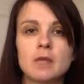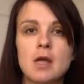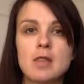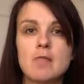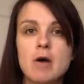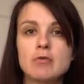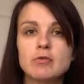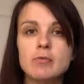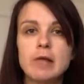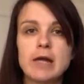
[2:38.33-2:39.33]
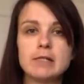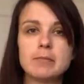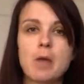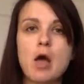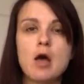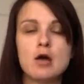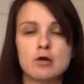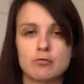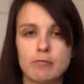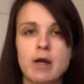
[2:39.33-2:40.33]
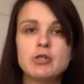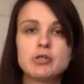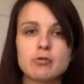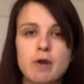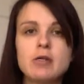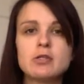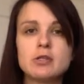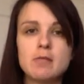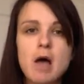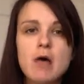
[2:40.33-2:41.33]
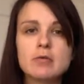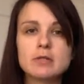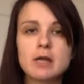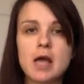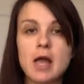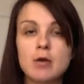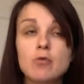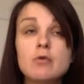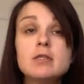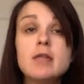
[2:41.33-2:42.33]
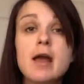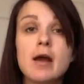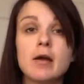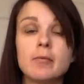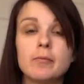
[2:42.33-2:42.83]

And the mouse replied, Crunch, crunch the mouse, and who's there?